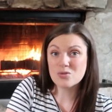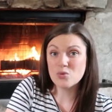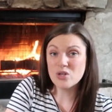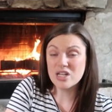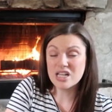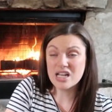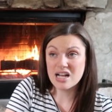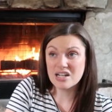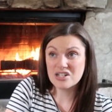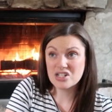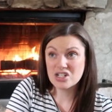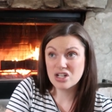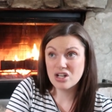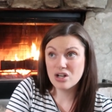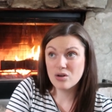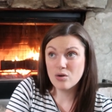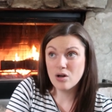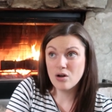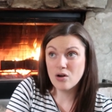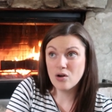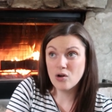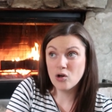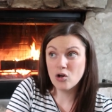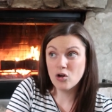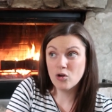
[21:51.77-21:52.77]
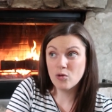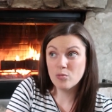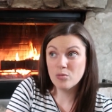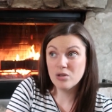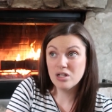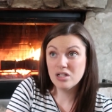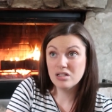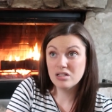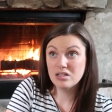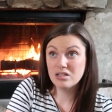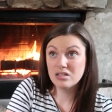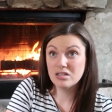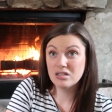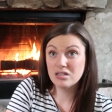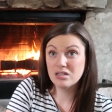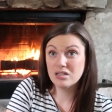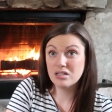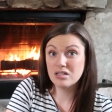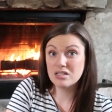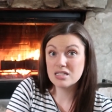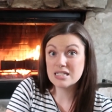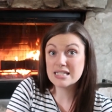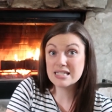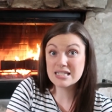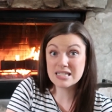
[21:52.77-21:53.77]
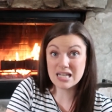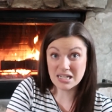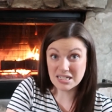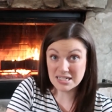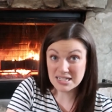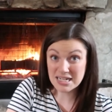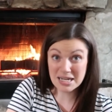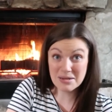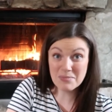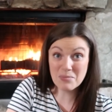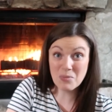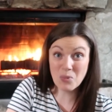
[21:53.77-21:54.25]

We got to go home Sunday